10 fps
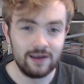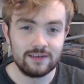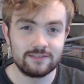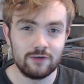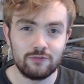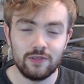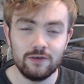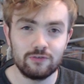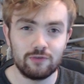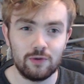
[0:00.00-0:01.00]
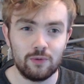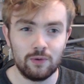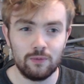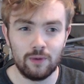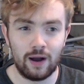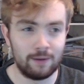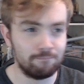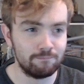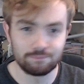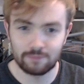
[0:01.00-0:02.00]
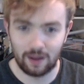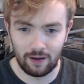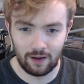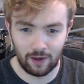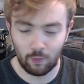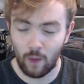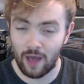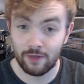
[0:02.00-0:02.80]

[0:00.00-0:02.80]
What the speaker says: So for those of you who are unaware,